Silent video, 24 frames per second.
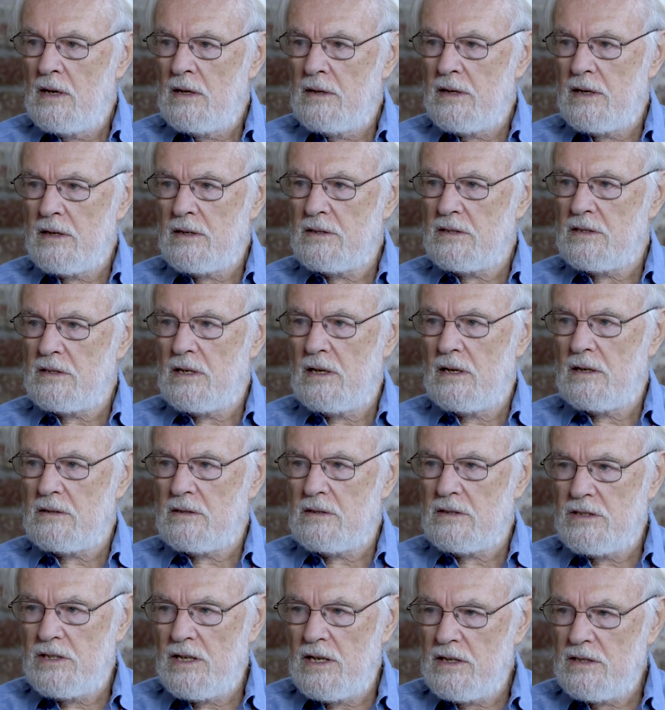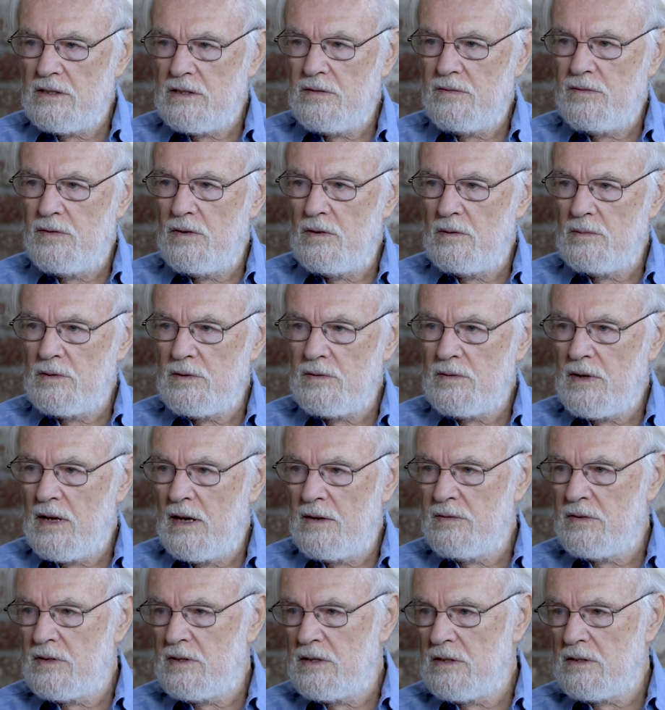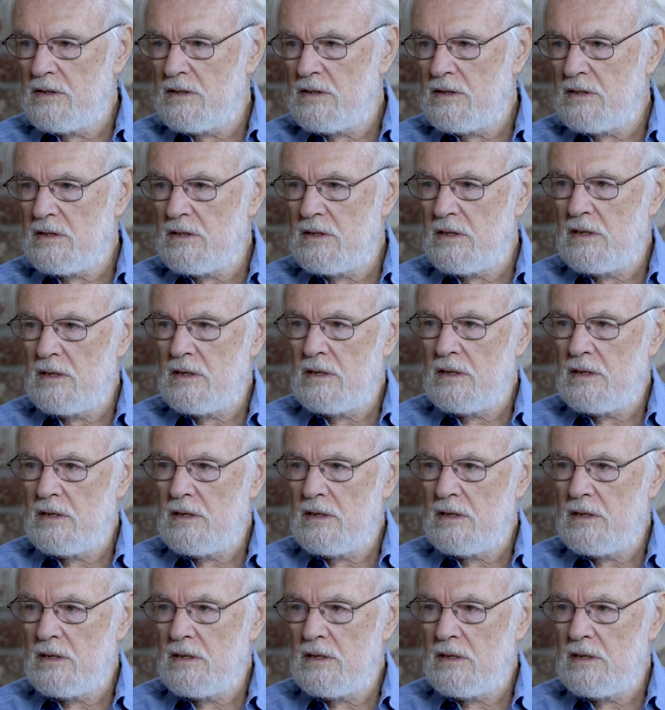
They can start to change the forms of governance.